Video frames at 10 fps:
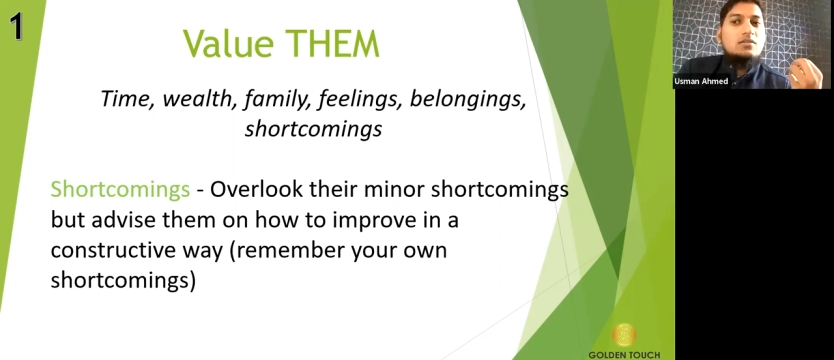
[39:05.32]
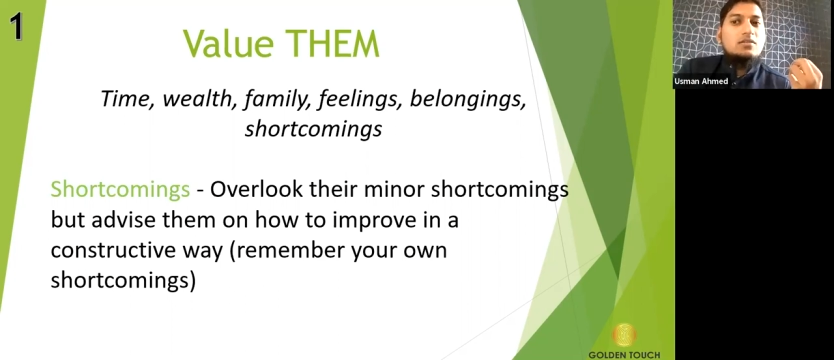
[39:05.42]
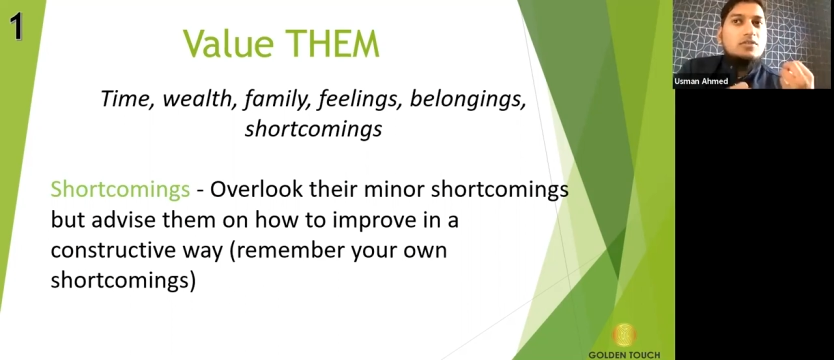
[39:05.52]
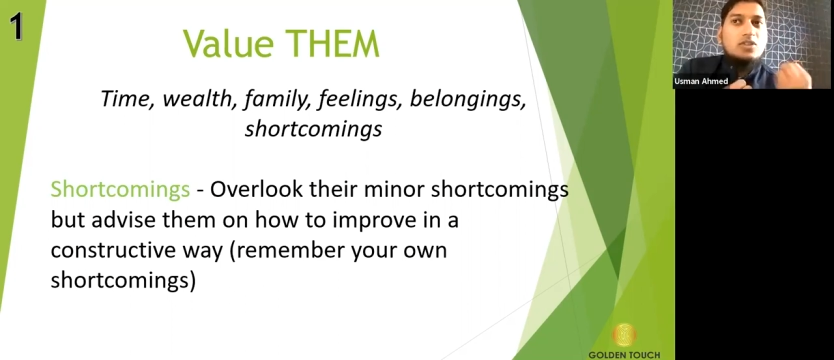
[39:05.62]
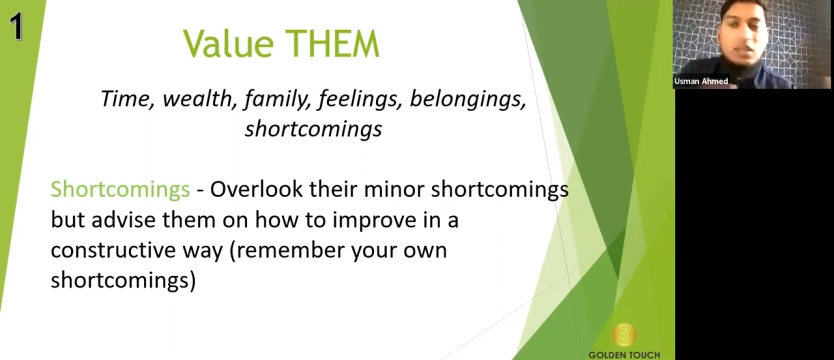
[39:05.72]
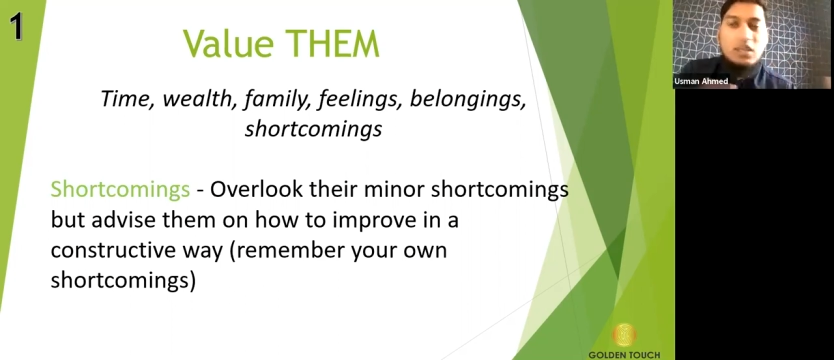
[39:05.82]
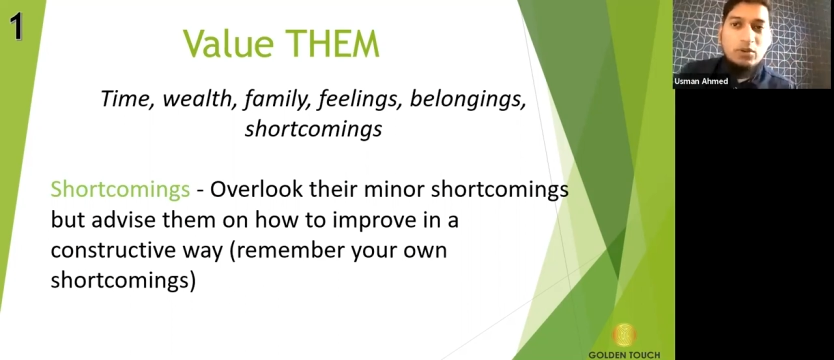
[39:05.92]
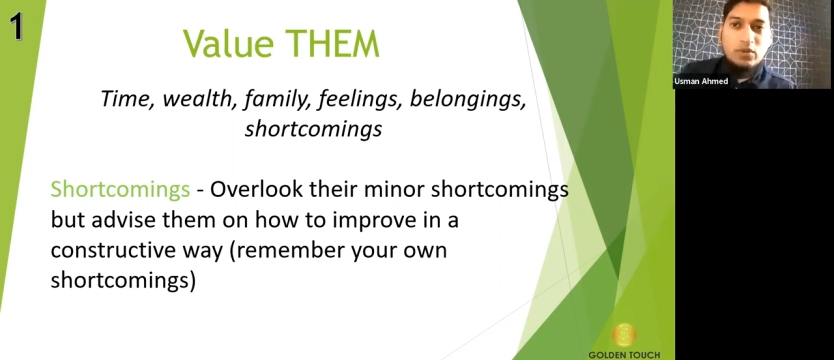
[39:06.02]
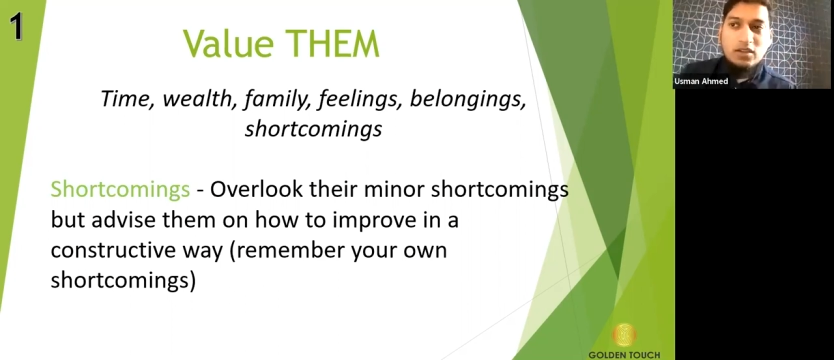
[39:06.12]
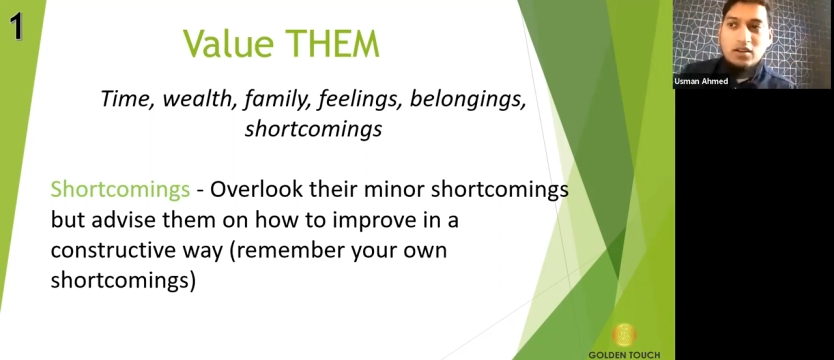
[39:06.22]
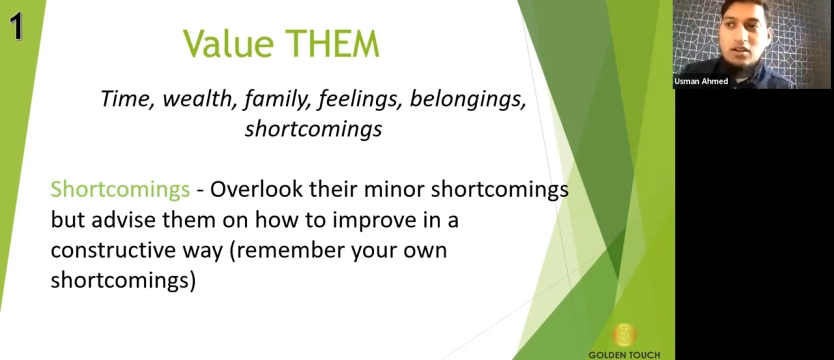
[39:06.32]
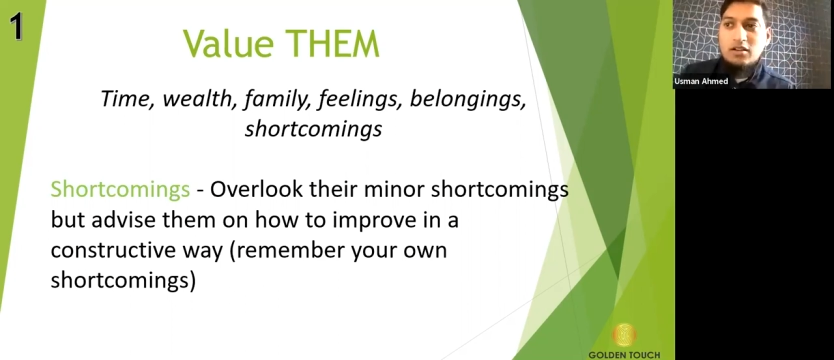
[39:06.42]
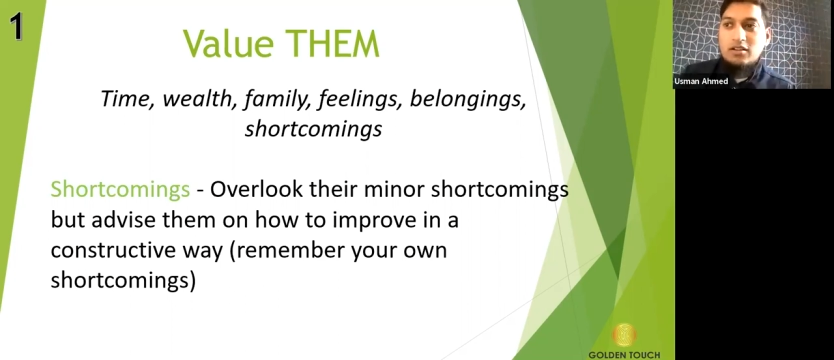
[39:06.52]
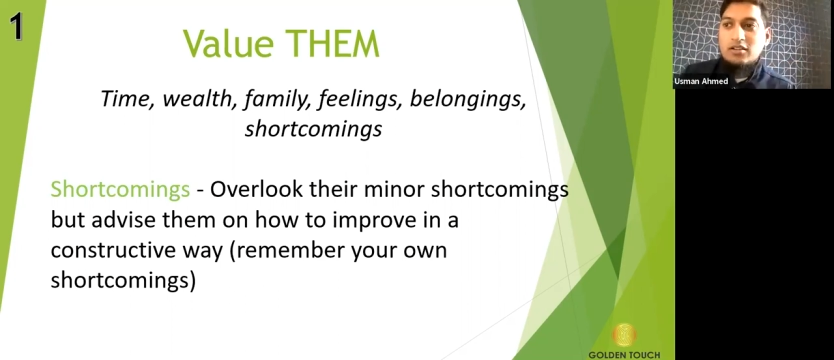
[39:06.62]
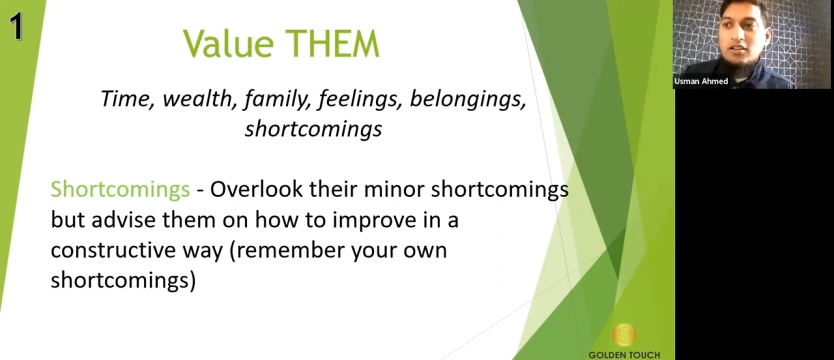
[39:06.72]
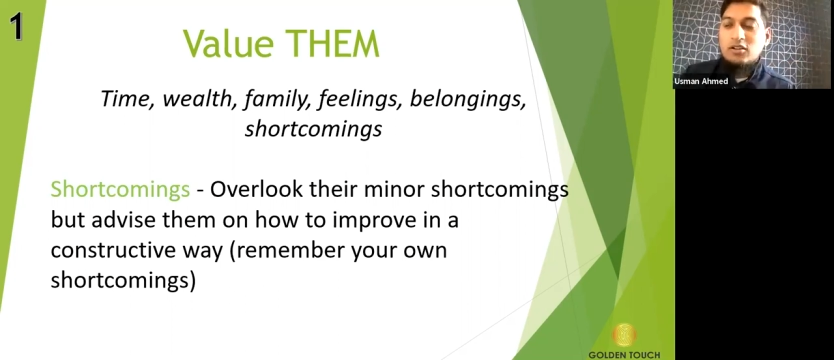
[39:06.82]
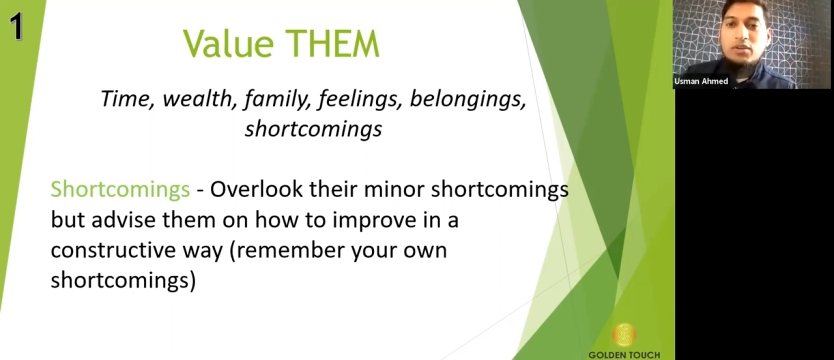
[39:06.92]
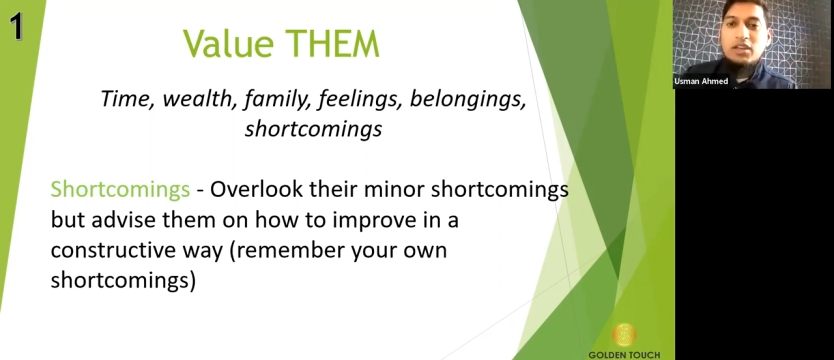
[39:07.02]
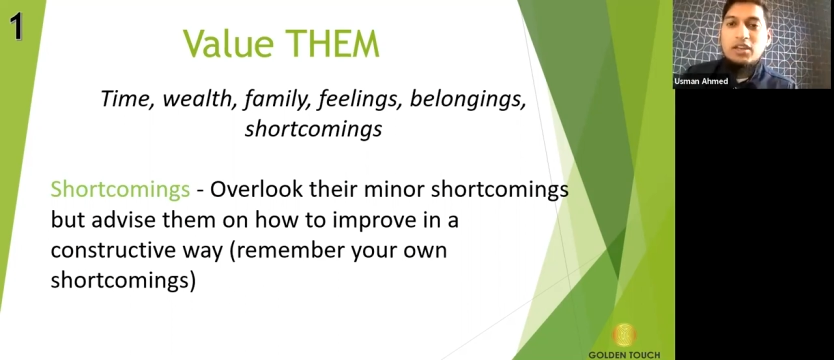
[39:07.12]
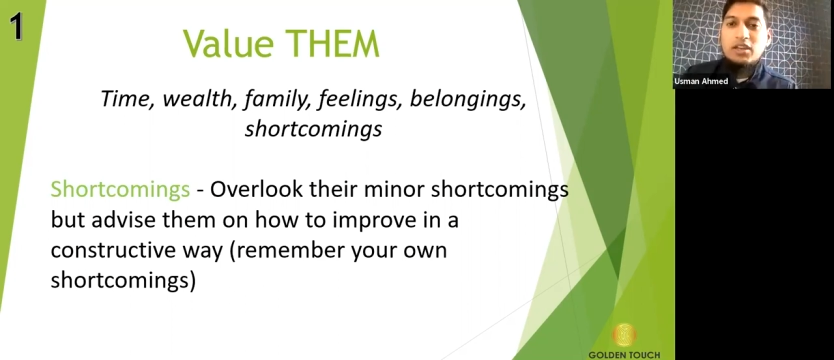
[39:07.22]
just keep you in the dark
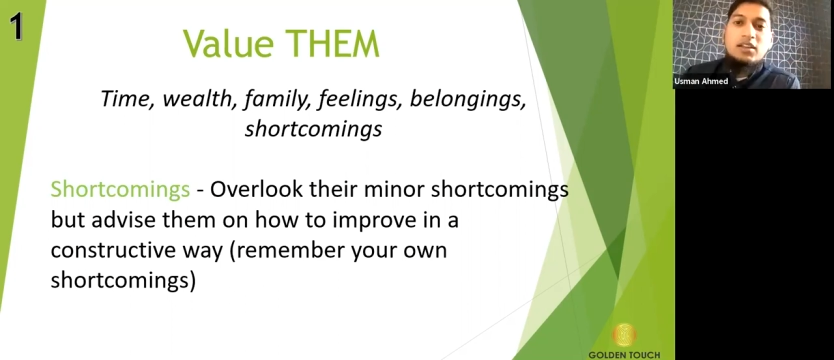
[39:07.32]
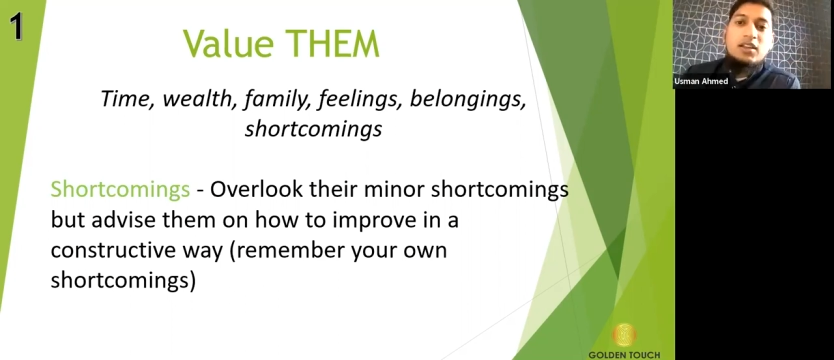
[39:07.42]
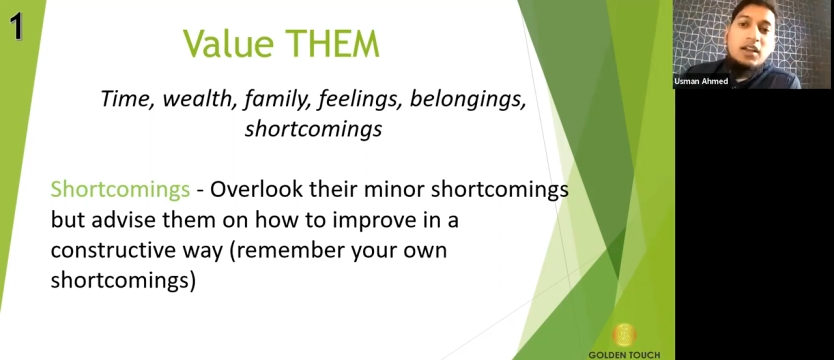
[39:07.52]
completely.